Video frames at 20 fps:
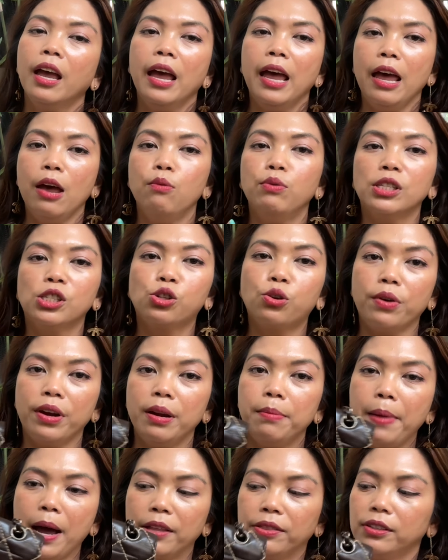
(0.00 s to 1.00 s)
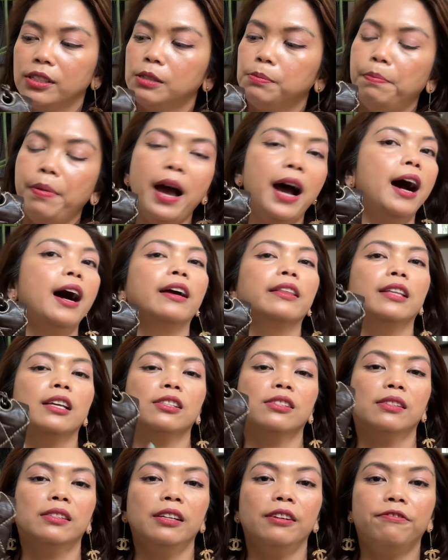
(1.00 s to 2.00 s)
And what's great about this bag
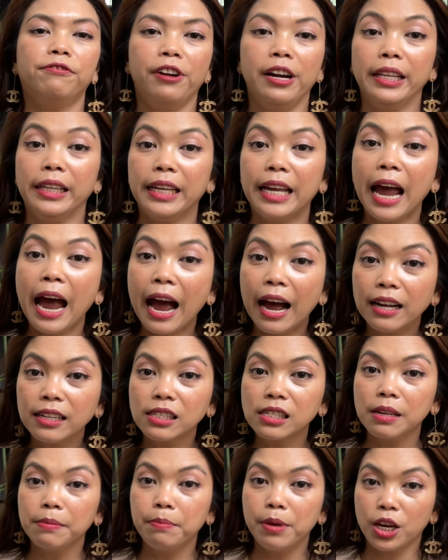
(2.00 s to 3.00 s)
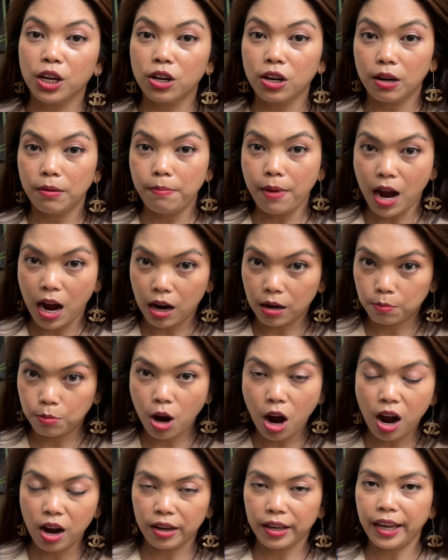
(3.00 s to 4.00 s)
that's different, it has a bigger back
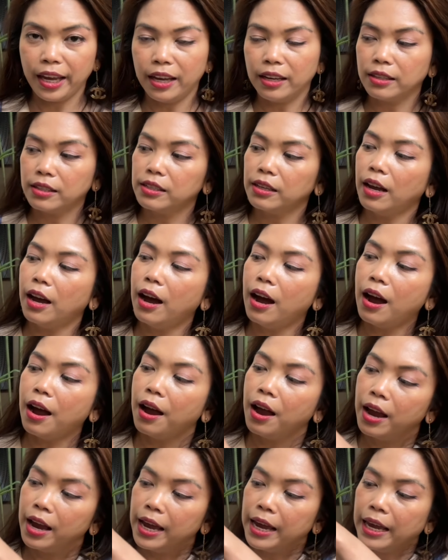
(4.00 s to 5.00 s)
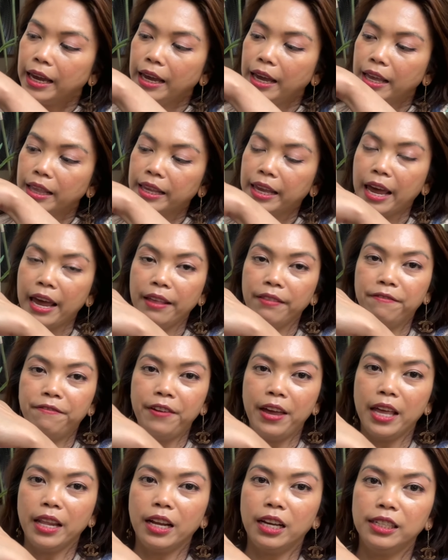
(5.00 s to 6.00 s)
pocket. It can
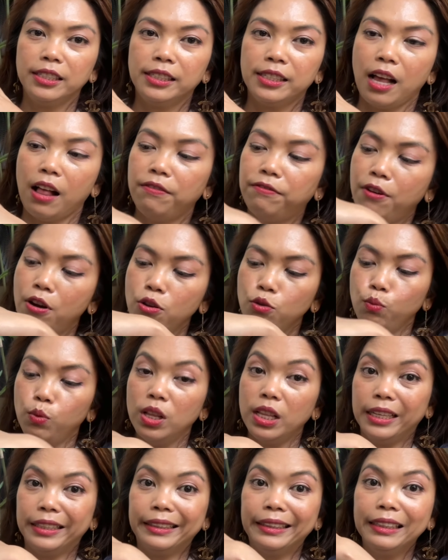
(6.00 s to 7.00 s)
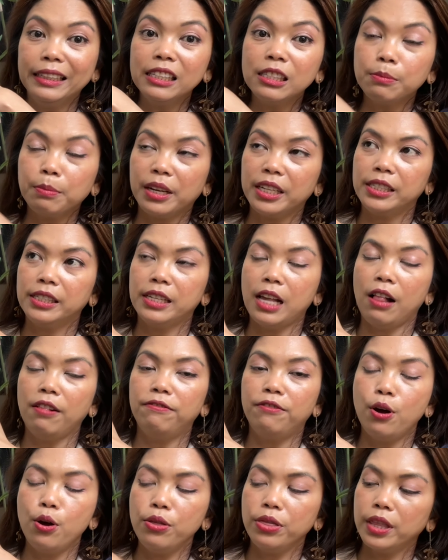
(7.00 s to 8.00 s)
fit a cell phone. Well, at least my cell
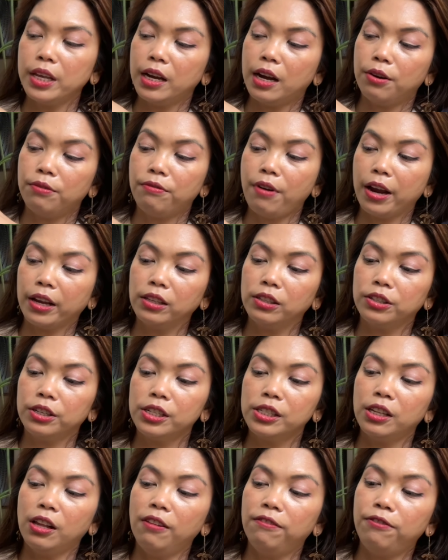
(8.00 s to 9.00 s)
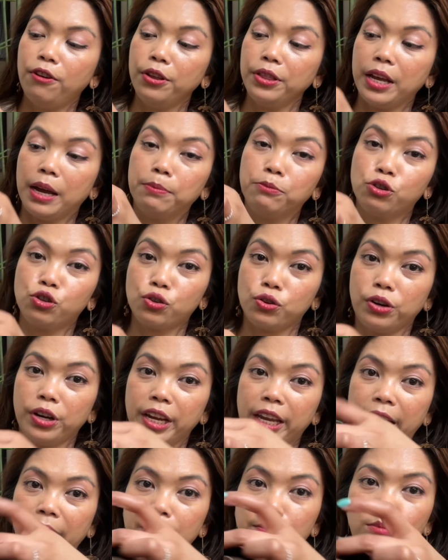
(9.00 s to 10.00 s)
phone, the regular cell phone, I'm sure
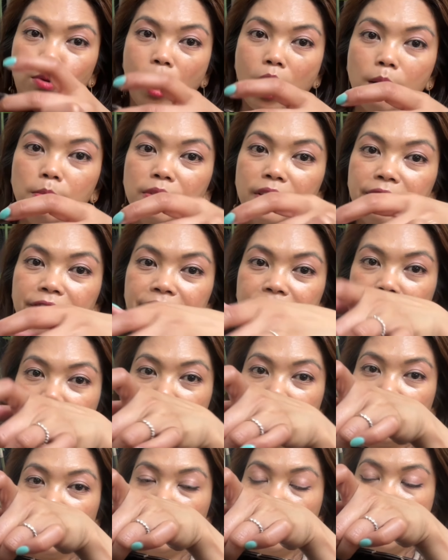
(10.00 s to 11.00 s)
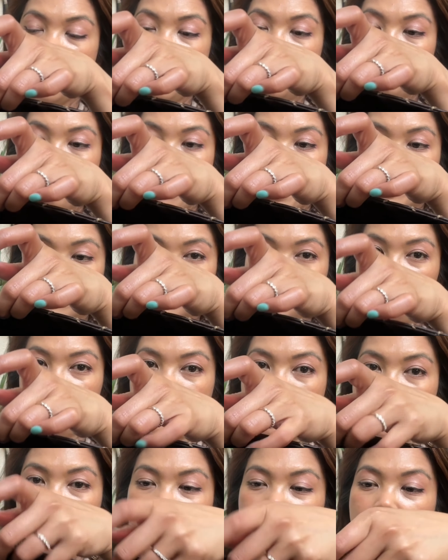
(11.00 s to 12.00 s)
it can probably fit a Max
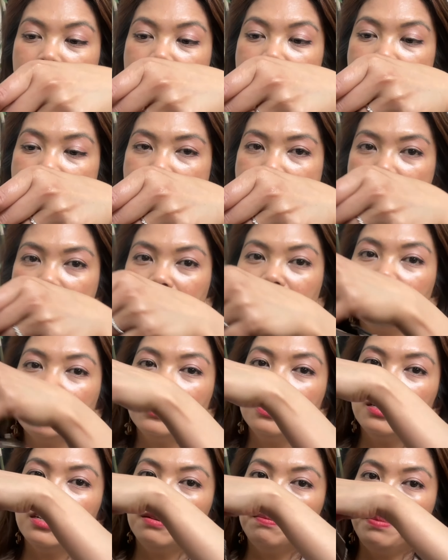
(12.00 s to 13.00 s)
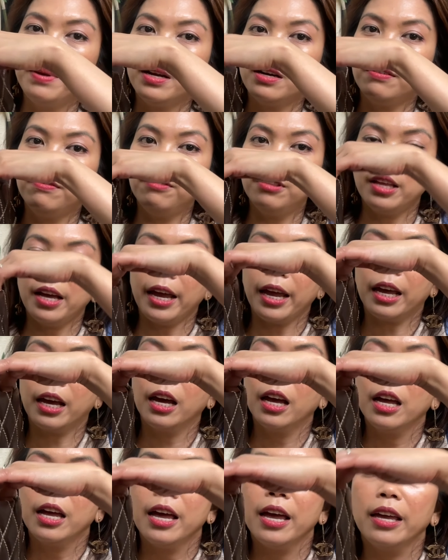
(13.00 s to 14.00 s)
phone. Has a little bit of like
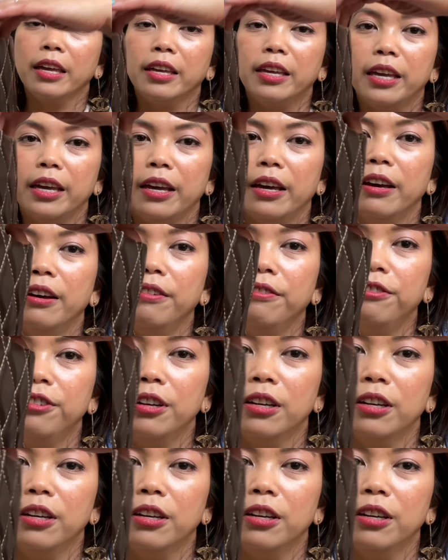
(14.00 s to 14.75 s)
give